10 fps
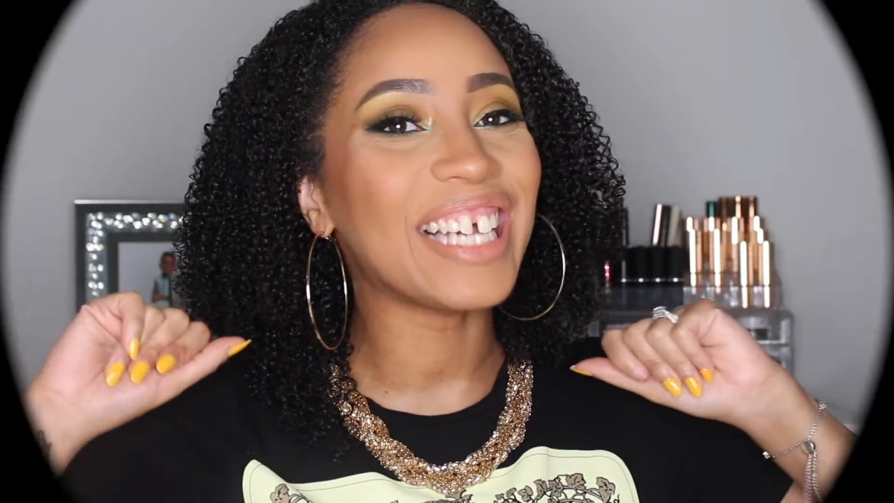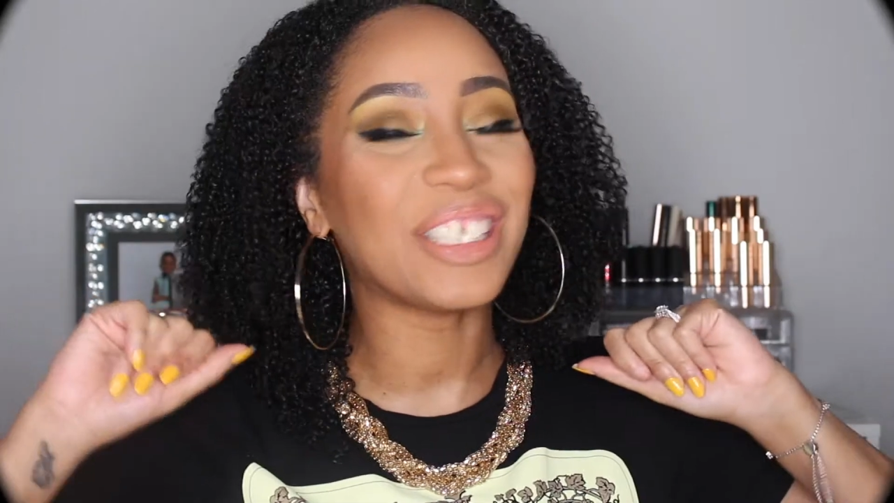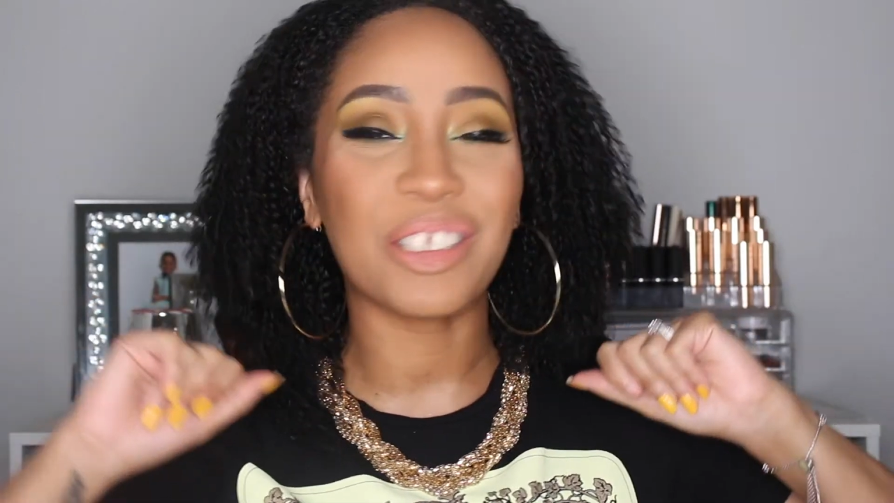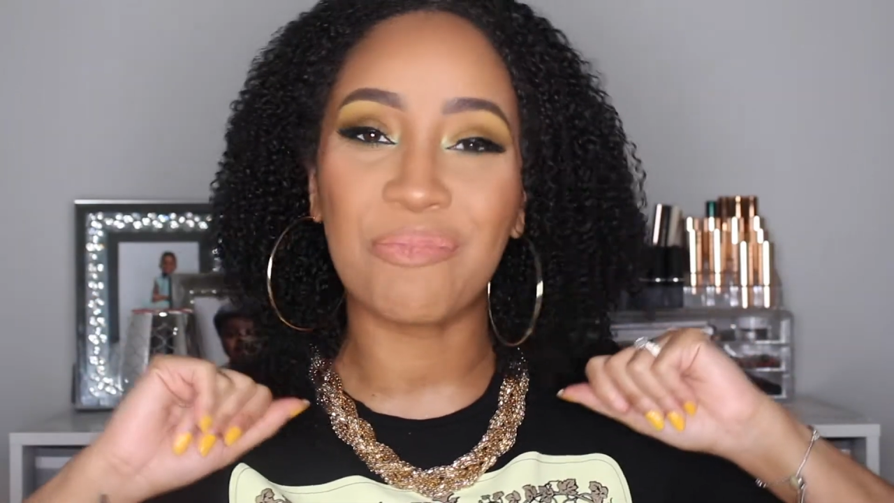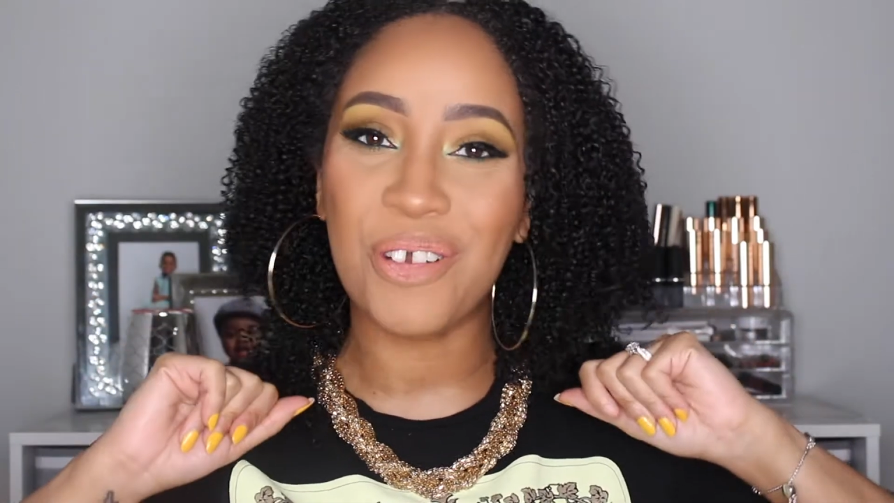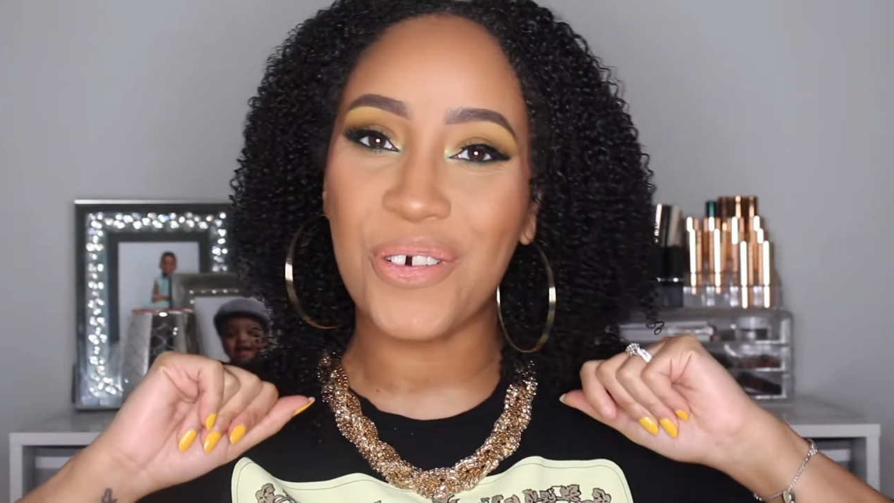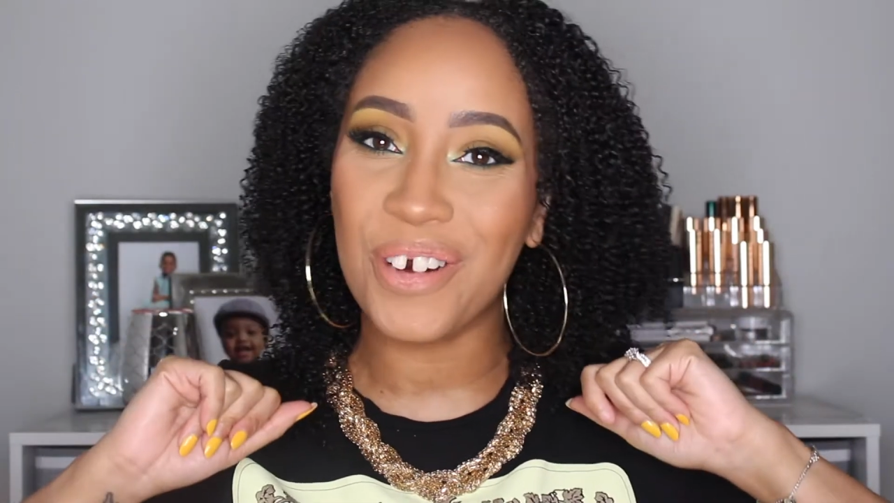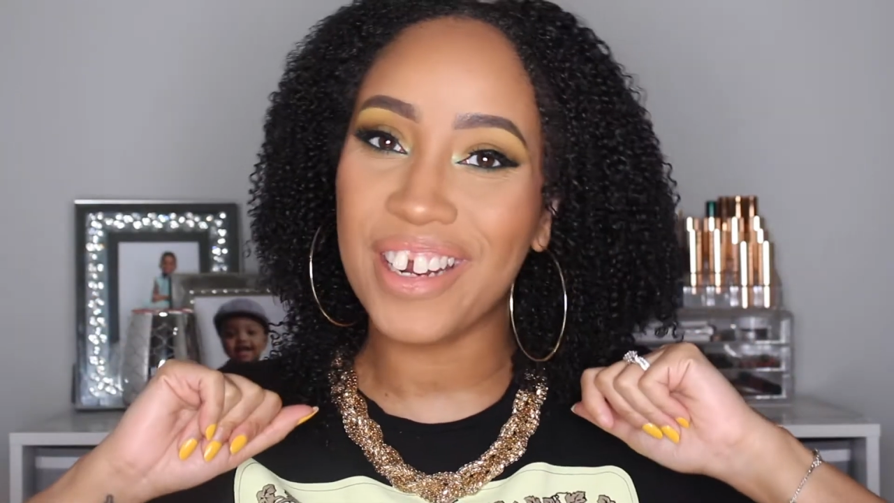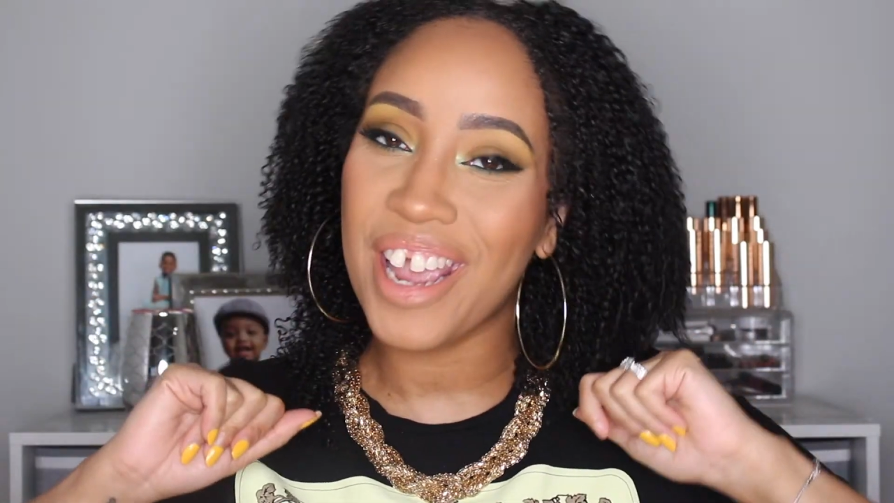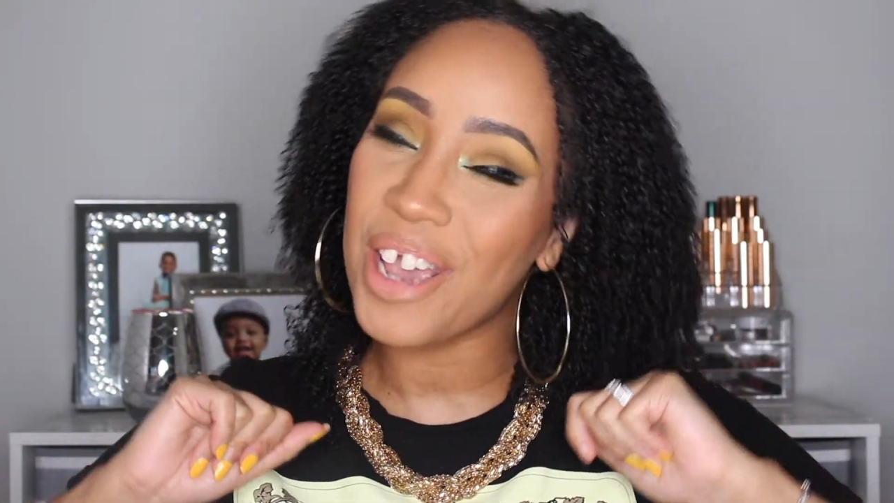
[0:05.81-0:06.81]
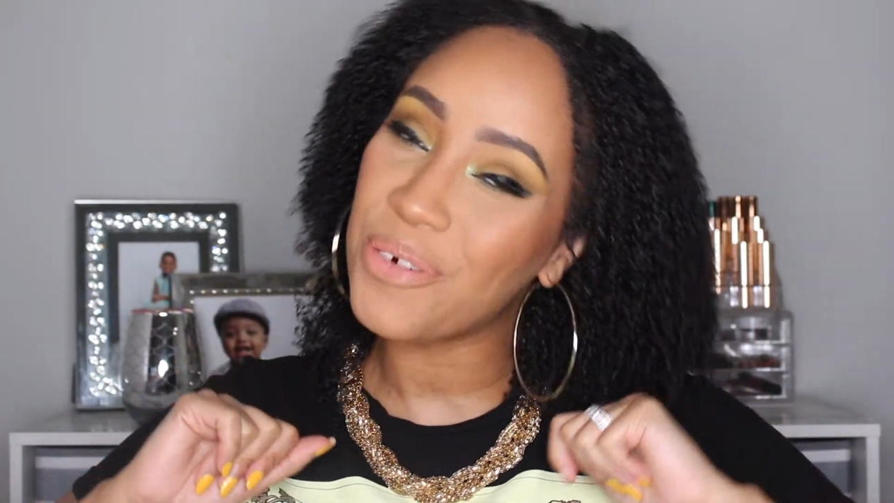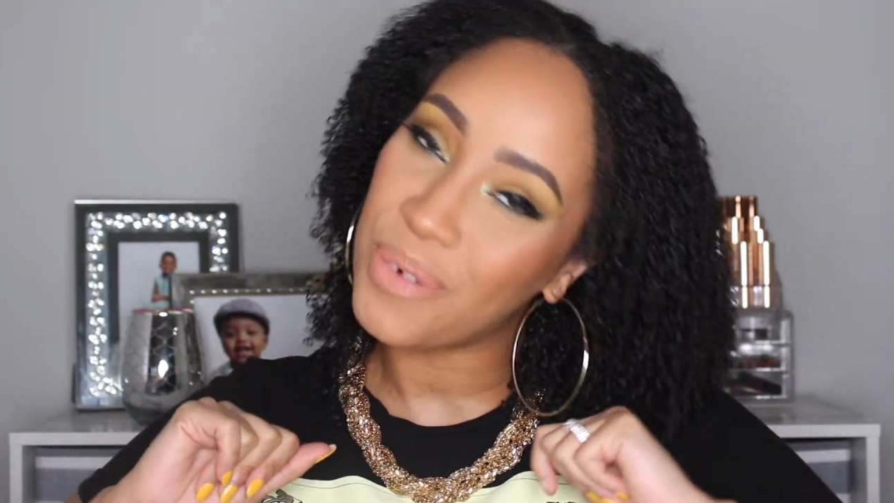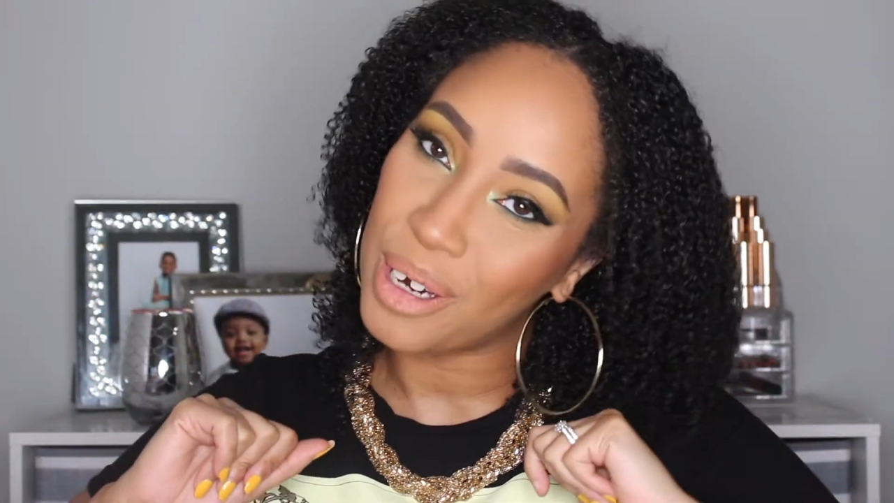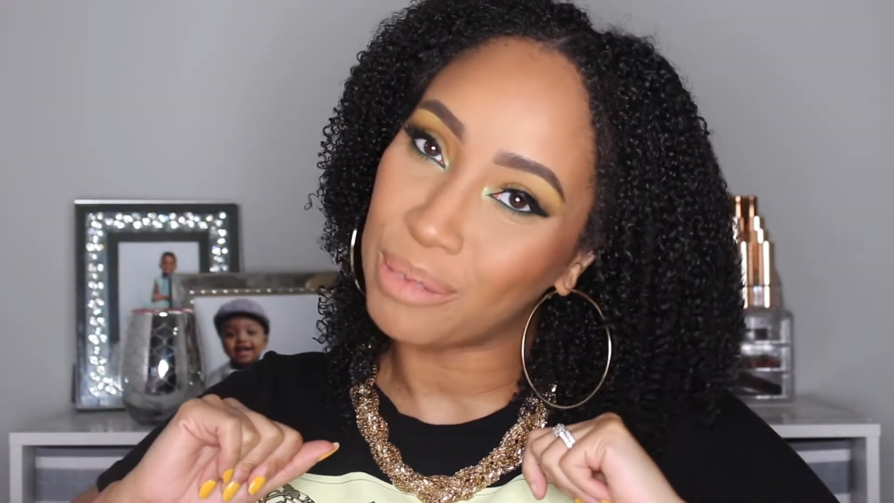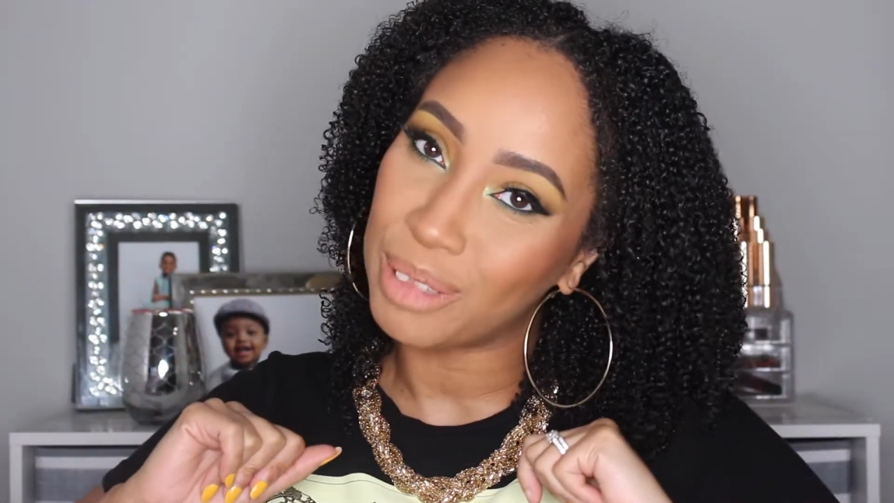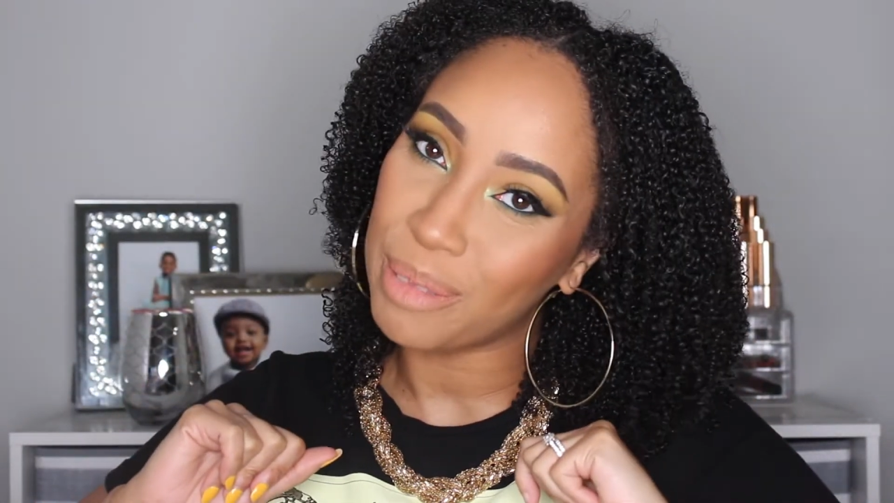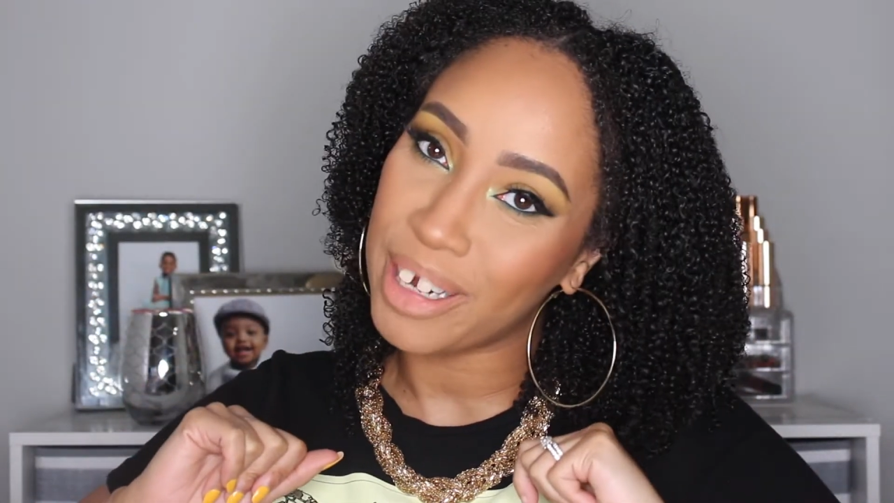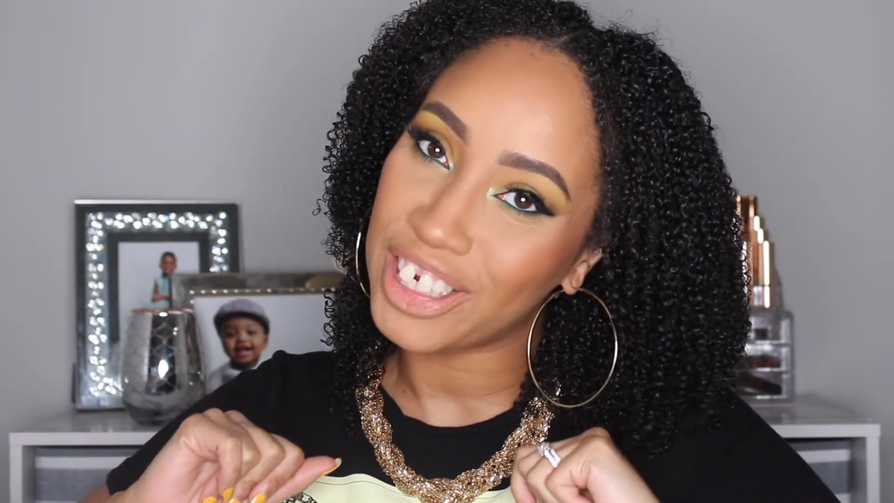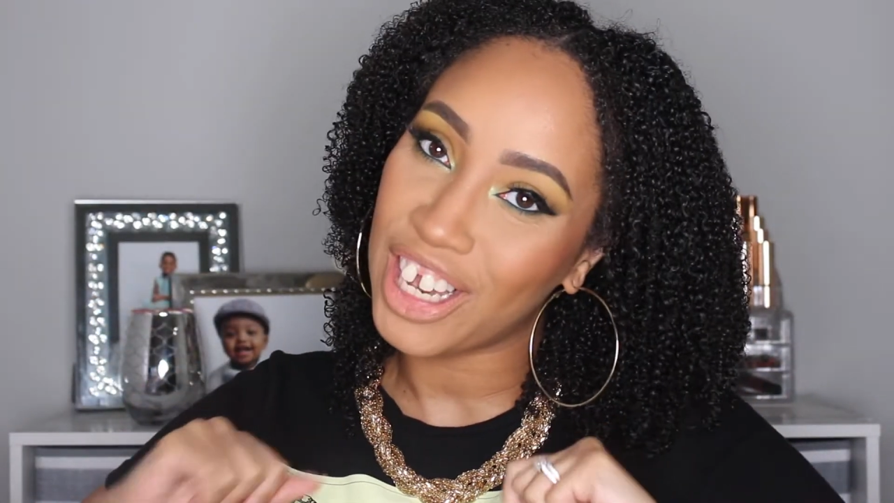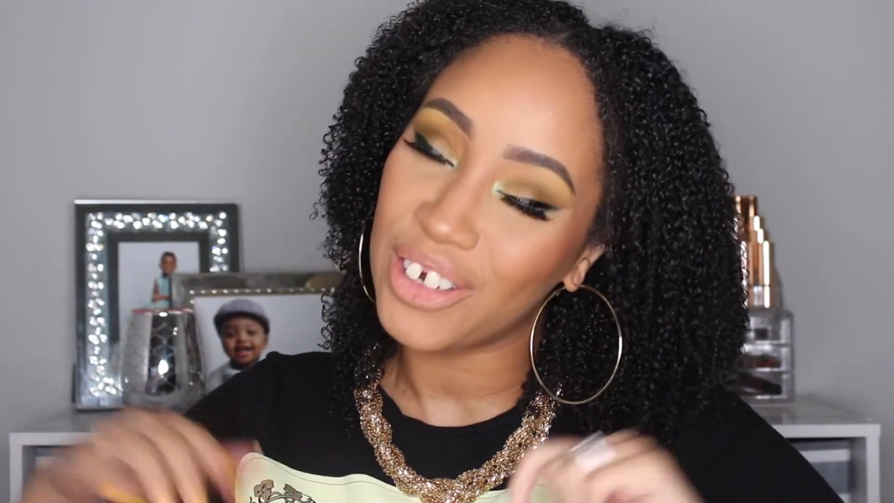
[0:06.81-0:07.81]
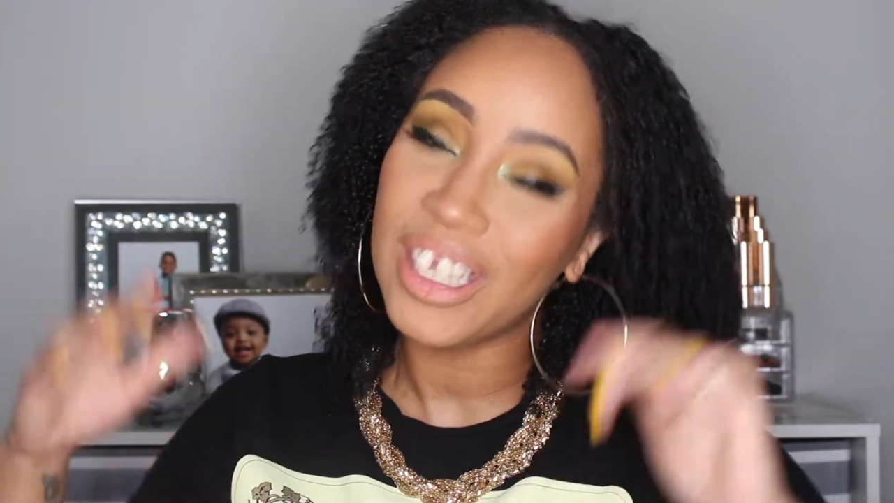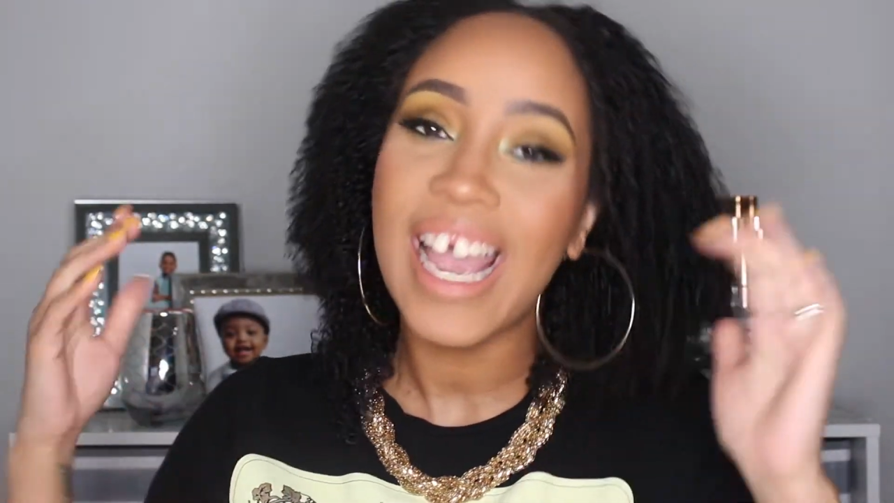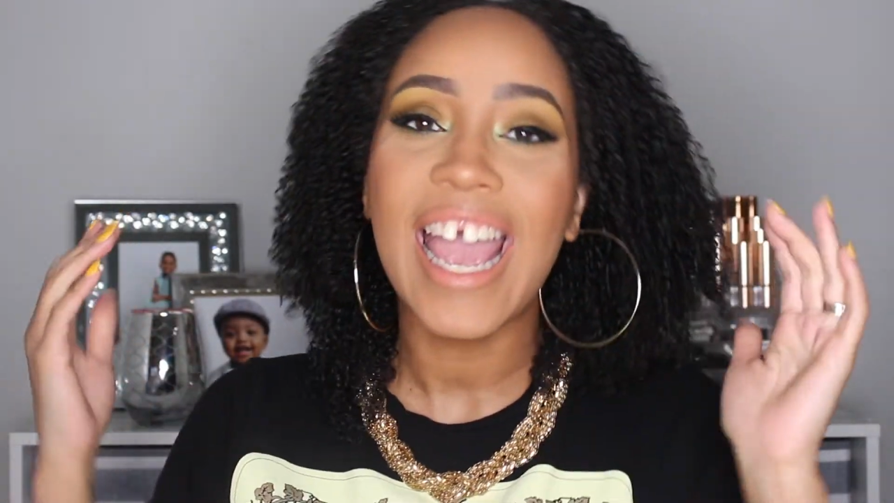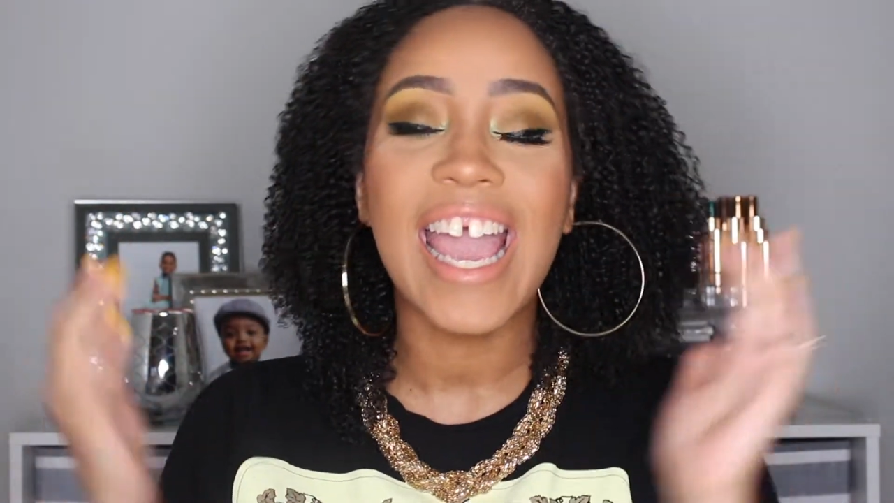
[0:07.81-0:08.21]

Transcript: guys, it's me Courtney and welcome to my channel.